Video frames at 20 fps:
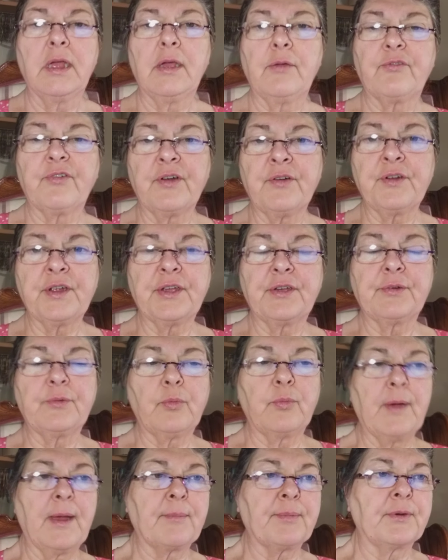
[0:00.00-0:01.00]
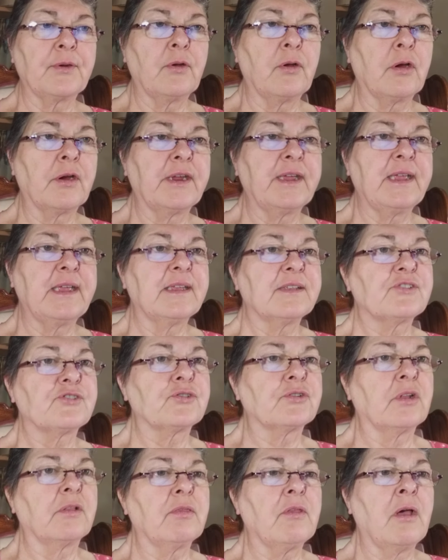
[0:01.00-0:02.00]
Very good webinar. He
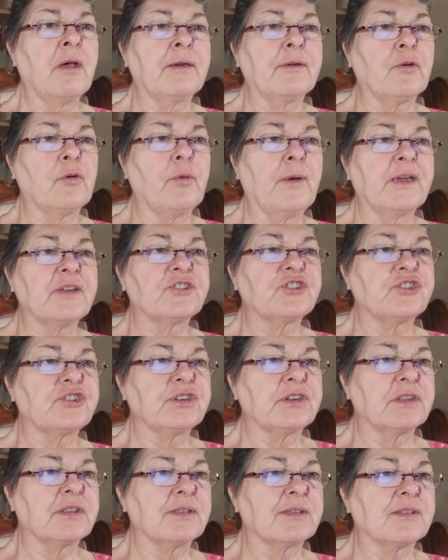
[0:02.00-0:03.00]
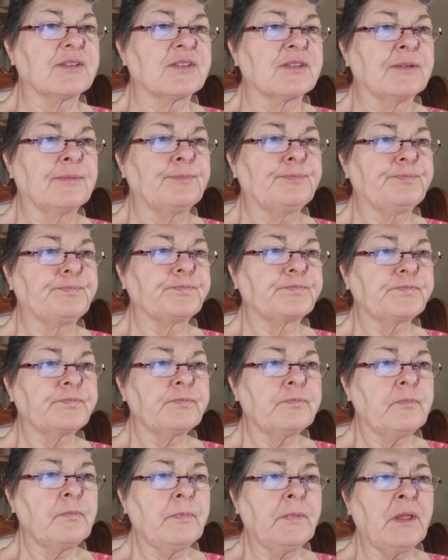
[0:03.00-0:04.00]
answered a lot of questions.
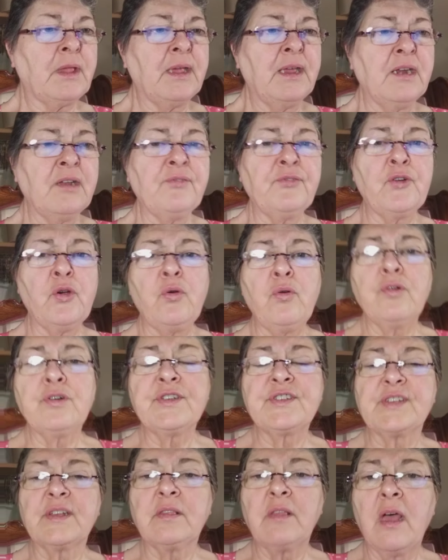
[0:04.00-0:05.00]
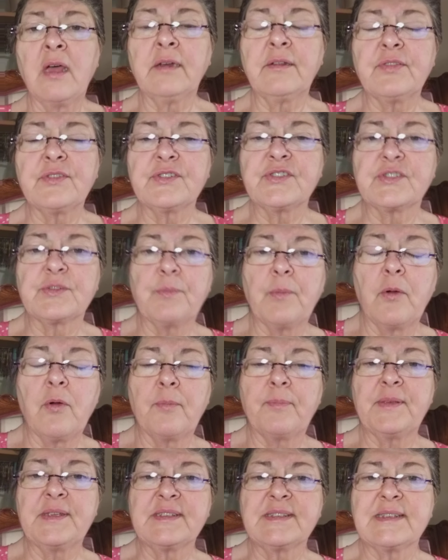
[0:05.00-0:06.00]
And of course, a lot of the small
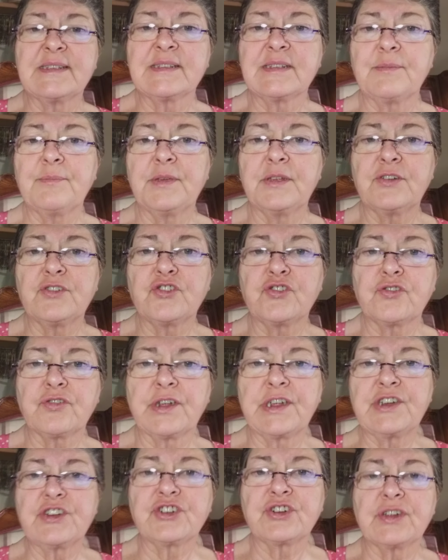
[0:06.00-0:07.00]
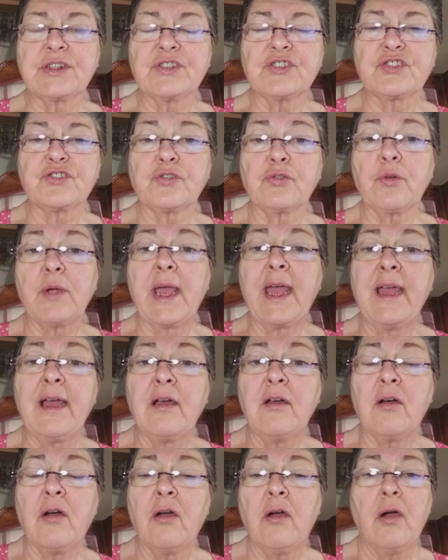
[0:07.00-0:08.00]
business administrations
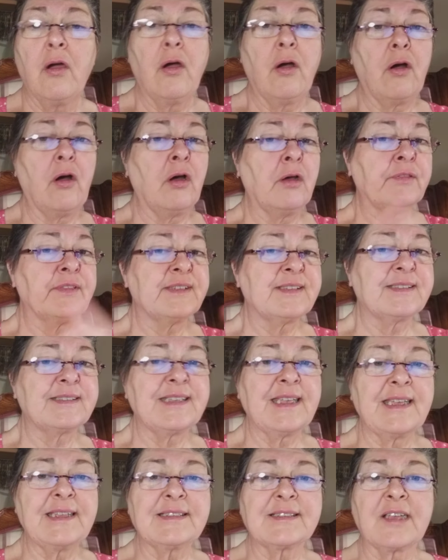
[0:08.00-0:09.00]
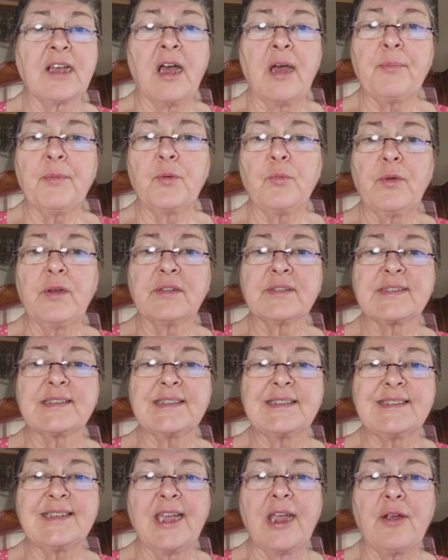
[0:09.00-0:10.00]
throughout all the states, commonwealths,
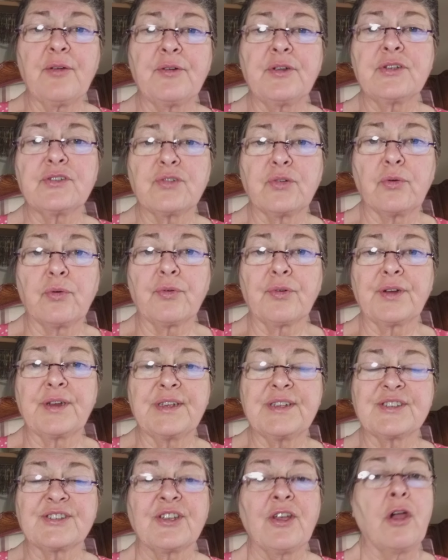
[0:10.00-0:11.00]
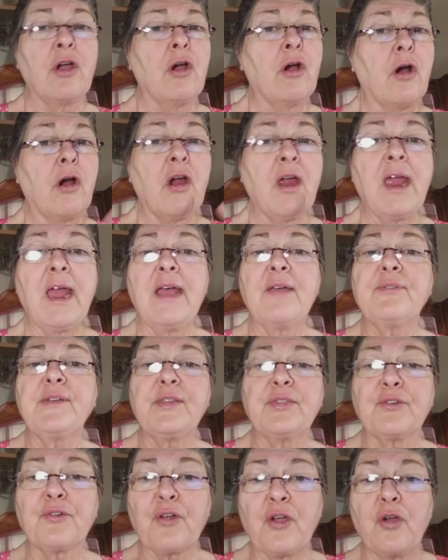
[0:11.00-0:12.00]
and territories are having
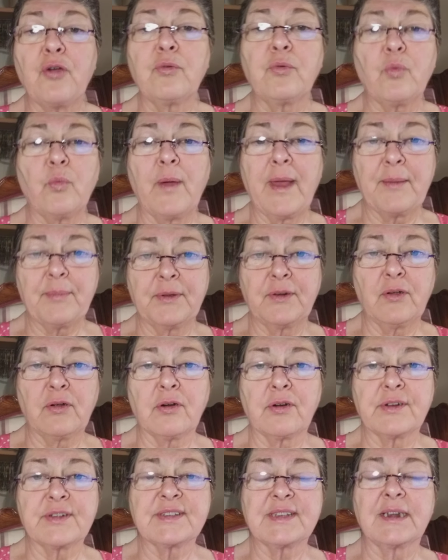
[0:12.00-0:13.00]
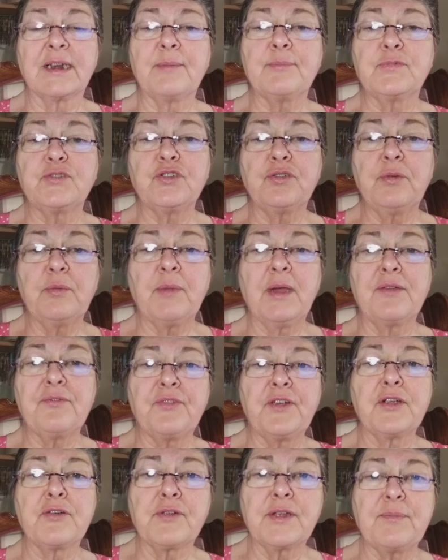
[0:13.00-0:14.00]
their own webinars. And I'm doing my
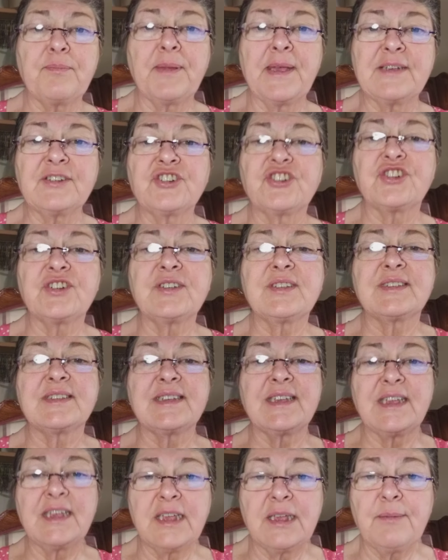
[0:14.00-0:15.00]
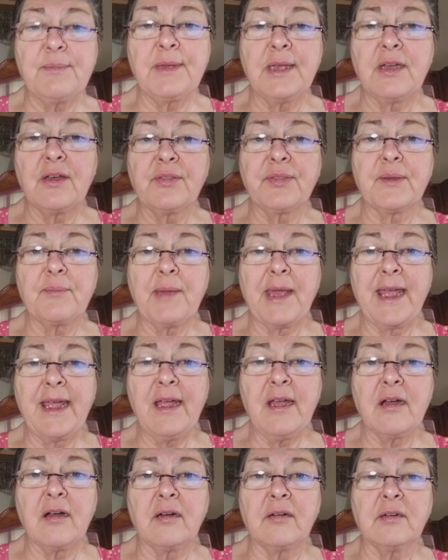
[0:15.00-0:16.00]
very best just to email them
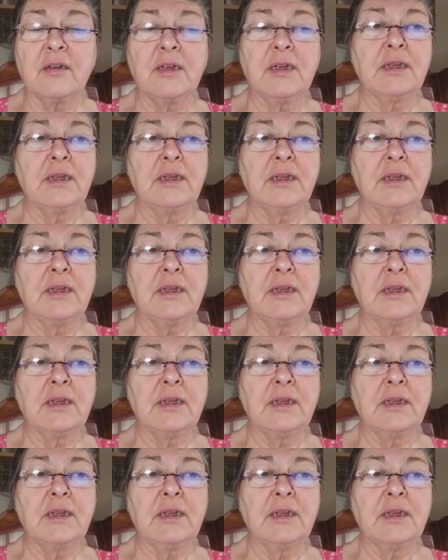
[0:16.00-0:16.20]
out.